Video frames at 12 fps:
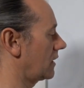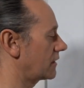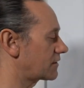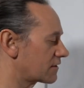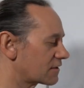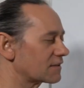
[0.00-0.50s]

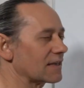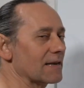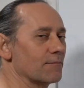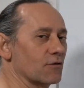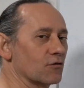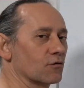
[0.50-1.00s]
It's the
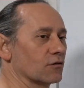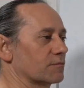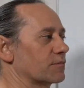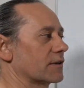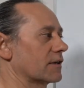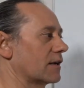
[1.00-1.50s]
same note
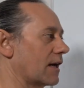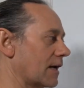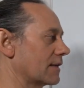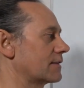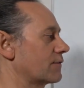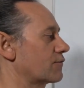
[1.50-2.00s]
but
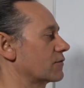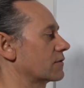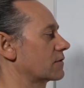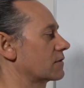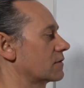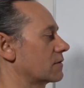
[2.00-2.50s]
at a
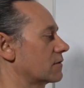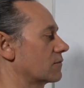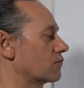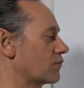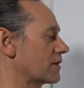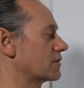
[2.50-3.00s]
different
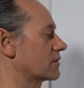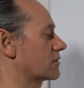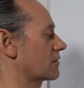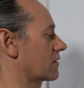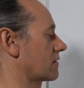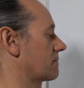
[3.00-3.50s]

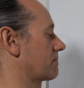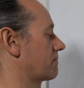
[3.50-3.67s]
register.